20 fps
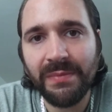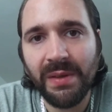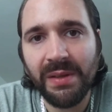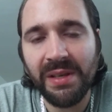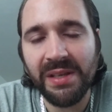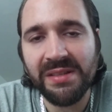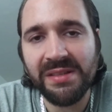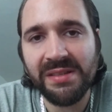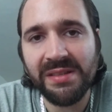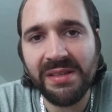
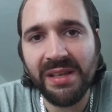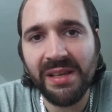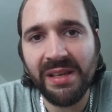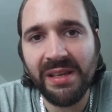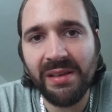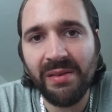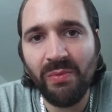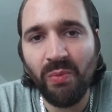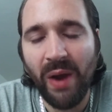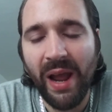you
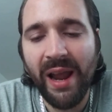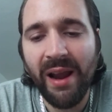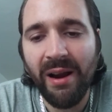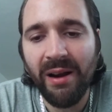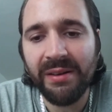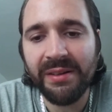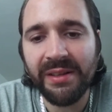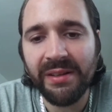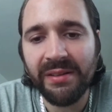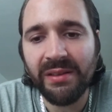see
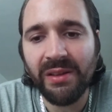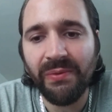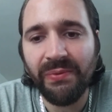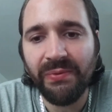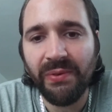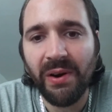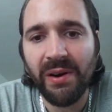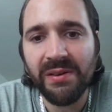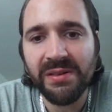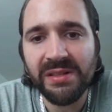where did the
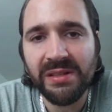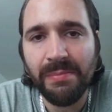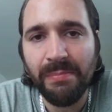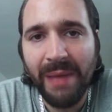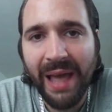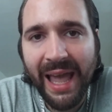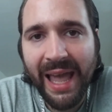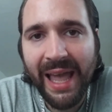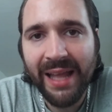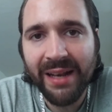first
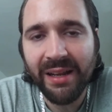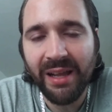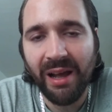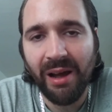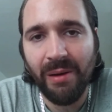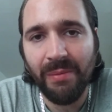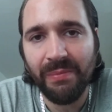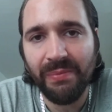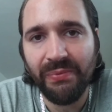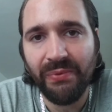man
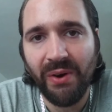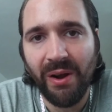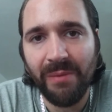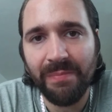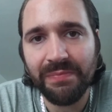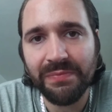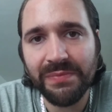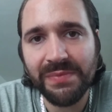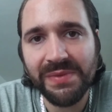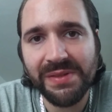come
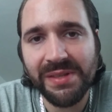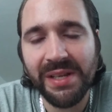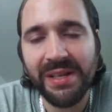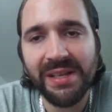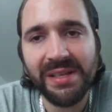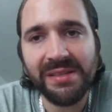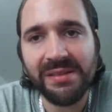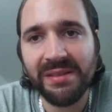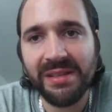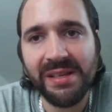from see
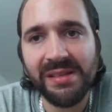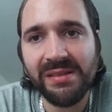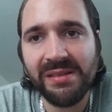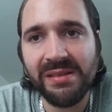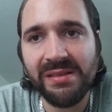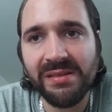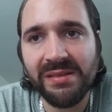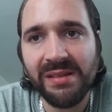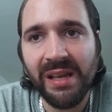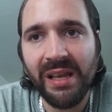this this
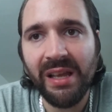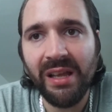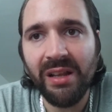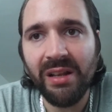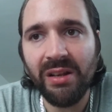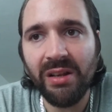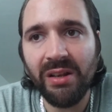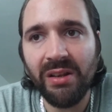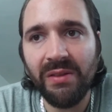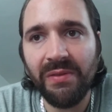is
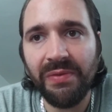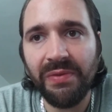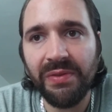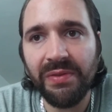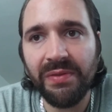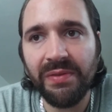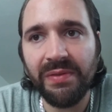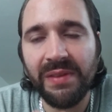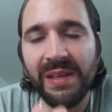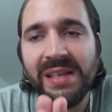
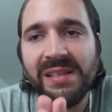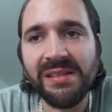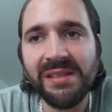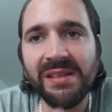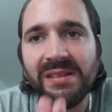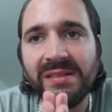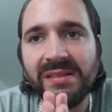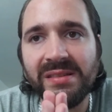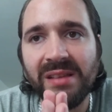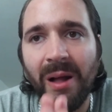this
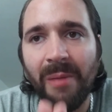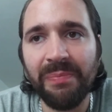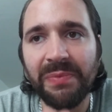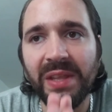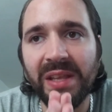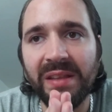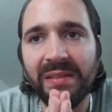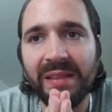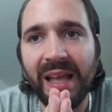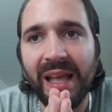is
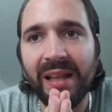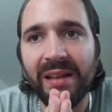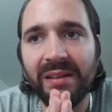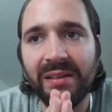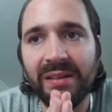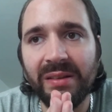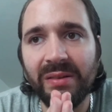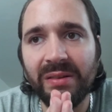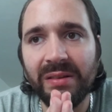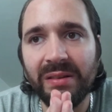something that
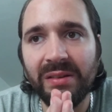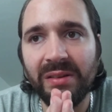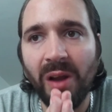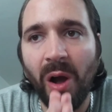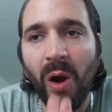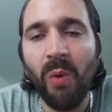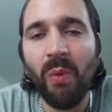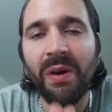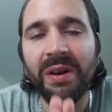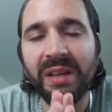
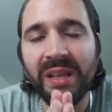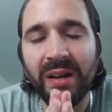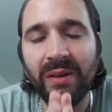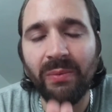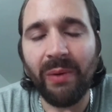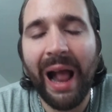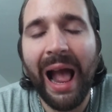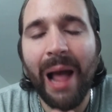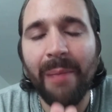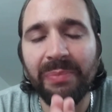no one
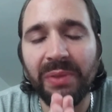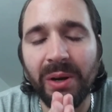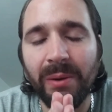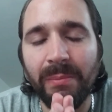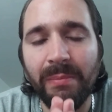can wrap their